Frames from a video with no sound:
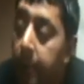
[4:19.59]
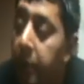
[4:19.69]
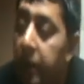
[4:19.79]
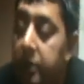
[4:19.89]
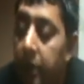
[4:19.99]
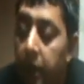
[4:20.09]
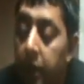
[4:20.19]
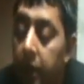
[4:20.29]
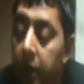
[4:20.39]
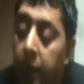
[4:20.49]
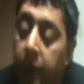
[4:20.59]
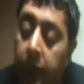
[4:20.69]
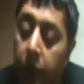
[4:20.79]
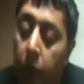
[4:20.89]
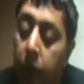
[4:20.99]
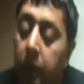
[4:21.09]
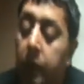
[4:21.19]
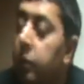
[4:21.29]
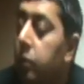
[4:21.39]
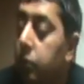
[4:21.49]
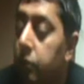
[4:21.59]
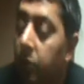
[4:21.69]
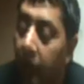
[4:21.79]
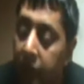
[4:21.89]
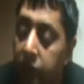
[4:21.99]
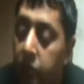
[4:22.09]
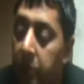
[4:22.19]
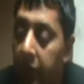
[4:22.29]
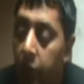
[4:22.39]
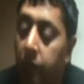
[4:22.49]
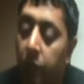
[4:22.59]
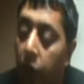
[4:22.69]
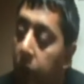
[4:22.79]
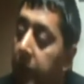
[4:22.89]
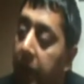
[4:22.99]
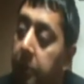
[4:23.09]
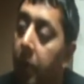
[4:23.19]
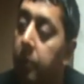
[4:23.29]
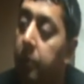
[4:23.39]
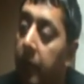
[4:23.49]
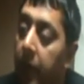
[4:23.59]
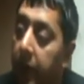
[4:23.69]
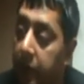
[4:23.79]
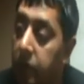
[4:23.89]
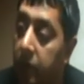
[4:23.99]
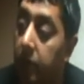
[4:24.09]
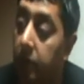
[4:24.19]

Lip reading: But, you know, and then, so I used to play a lot of R&B hip-hop at